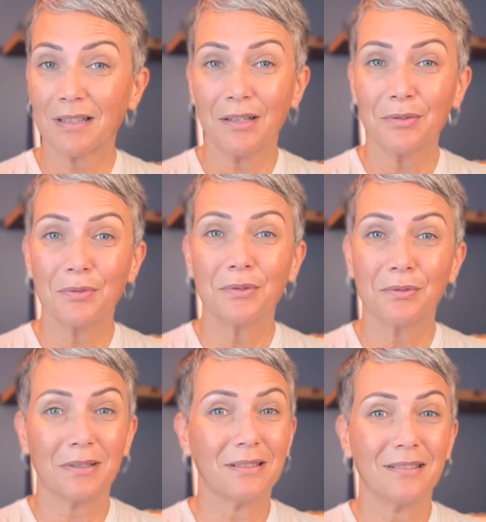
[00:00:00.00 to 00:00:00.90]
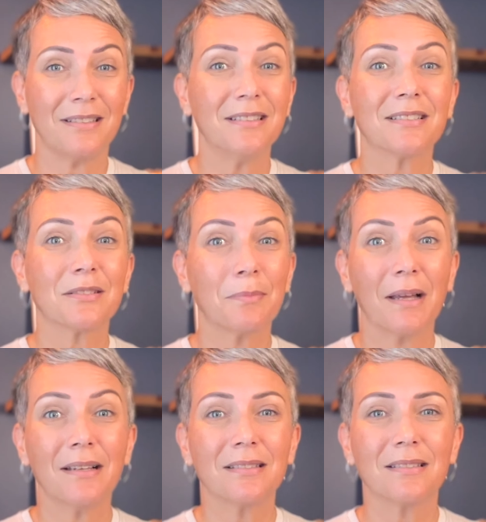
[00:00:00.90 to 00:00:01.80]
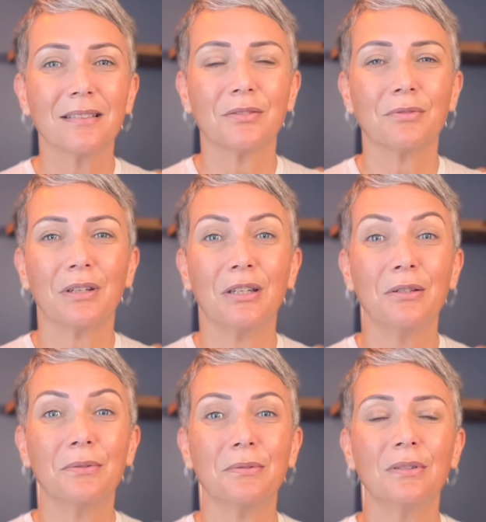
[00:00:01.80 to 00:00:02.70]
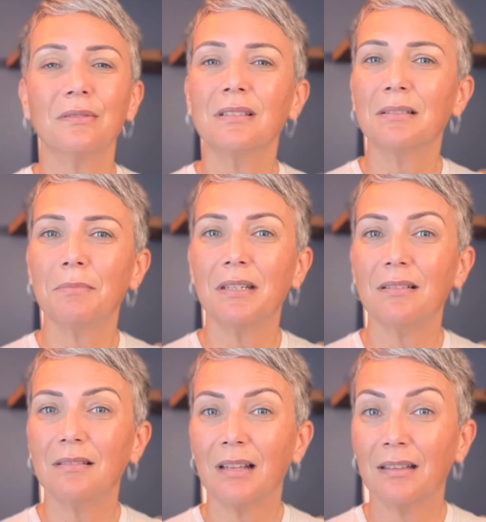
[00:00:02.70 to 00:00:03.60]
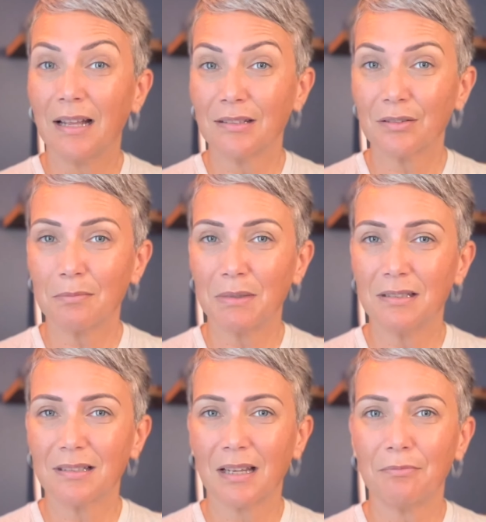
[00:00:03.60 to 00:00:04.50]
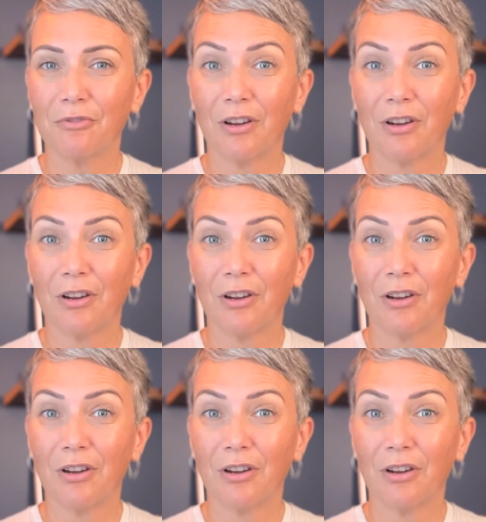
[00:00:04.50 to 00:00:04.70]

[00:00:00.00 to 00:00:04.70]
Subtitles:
I took 20 years plus to heal, doesn't mean that that's going to be the same for